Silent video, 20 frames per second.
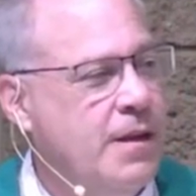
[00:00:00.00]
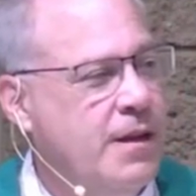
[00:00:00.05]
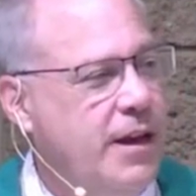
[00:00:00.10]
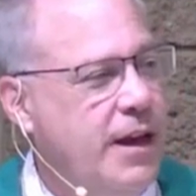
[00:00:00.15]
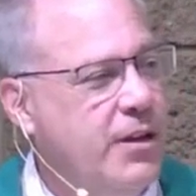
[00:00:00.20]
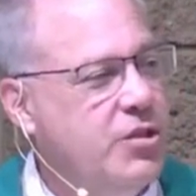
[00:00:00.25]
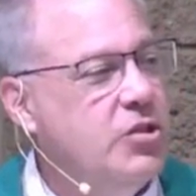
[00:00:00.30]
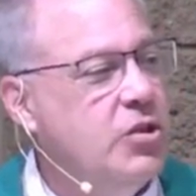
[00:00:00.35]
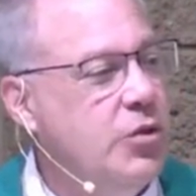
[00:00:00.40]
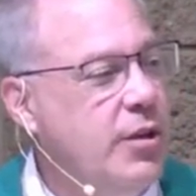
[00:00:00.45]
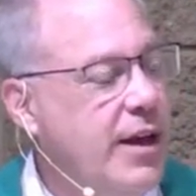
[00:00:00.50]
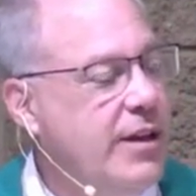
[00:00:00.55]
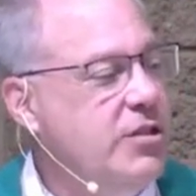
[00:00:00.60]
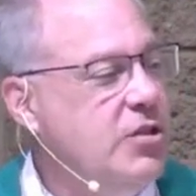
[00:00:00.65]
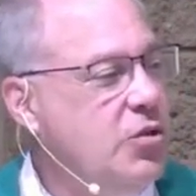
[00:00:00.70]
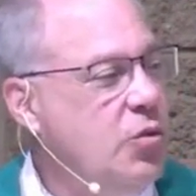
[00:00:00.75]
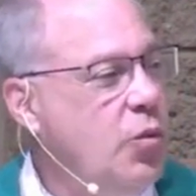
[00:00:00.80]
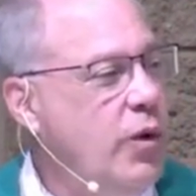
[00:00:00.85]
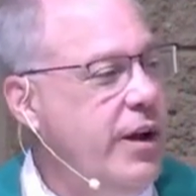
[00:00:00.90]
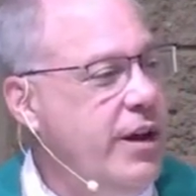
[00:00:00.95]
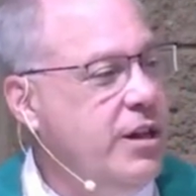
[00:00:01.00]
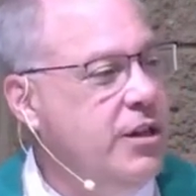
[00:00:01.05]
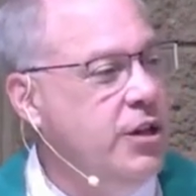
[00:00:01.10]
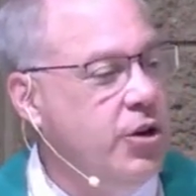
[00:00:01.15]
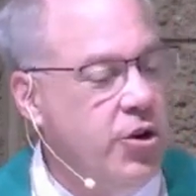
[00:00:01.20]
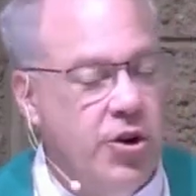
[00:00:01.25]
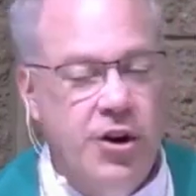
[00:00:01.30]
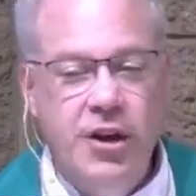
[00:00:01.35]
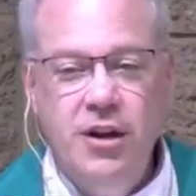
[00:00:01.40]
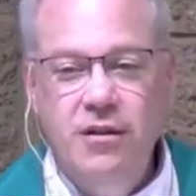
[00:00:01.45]
And so that's the way
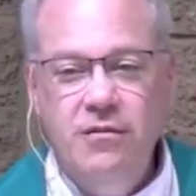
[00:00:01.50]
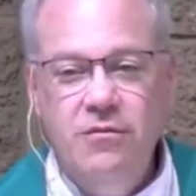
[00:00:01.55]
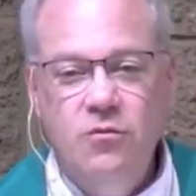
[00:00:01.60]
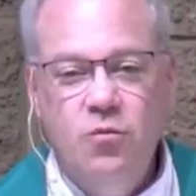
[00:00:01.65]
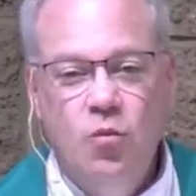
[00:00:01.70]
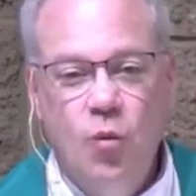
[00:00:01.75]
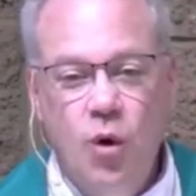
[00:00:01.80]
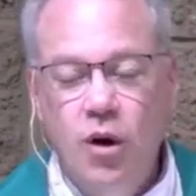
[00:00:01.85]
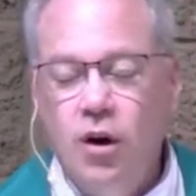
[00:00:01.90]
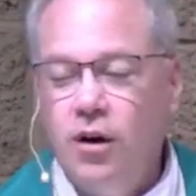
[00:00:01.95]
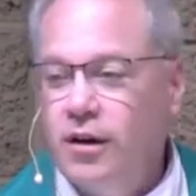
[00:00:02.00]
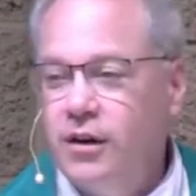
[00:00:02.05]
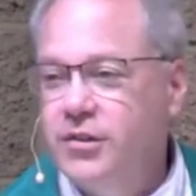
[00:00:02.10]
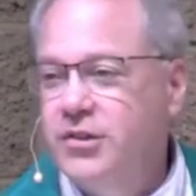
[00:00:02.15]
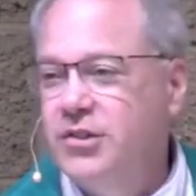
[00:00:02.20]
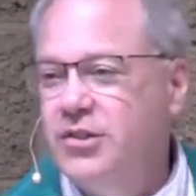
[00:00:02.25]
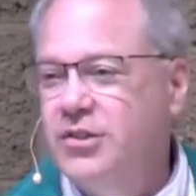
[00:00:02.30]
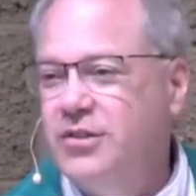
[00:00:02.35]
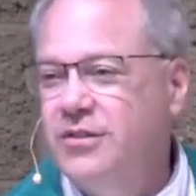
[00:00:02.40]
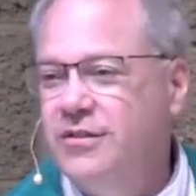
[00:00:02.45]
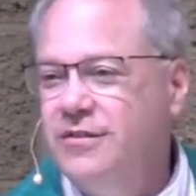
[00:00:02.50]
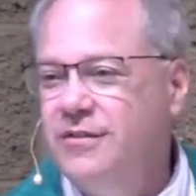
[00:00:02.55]
learning works.